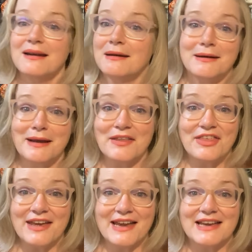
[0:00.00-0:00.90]

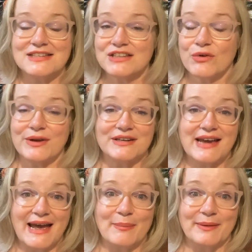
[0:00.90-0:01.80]
nothing is going to
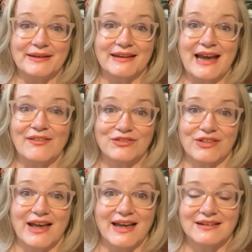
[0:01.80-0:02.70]
happen after
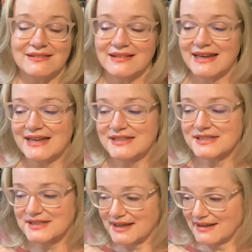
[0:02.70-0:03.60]
that.
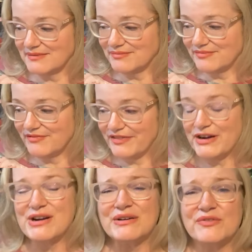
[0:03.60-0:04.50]
It's
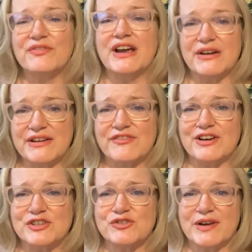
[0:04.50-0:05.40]
very, very
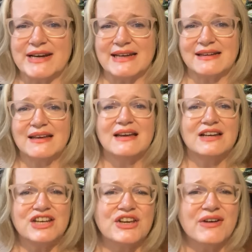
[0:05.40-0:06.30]
frustrating.
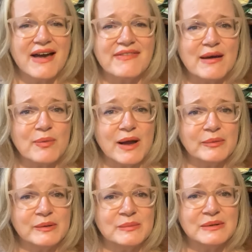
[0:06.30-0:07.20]
Do you have that
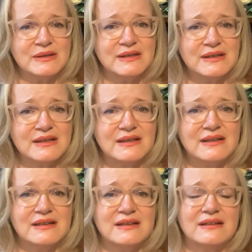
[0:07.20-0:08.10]
problem?
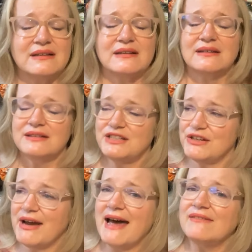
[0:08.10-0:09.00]
Do
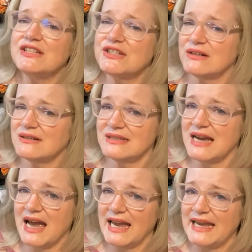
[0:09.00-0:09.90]
you have a certain
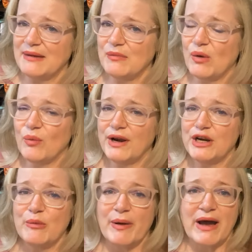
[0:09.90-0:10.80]
time where
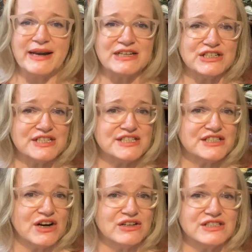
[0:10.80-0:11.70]
your body just
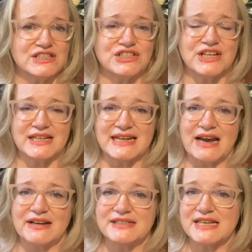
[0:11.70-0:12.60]
starts to shut
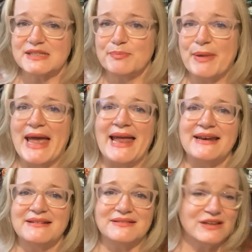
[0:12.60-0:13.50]
down and says,
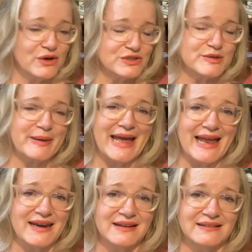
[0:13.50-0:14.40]
bed, go to
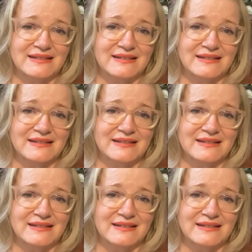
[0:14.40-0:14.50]
bed?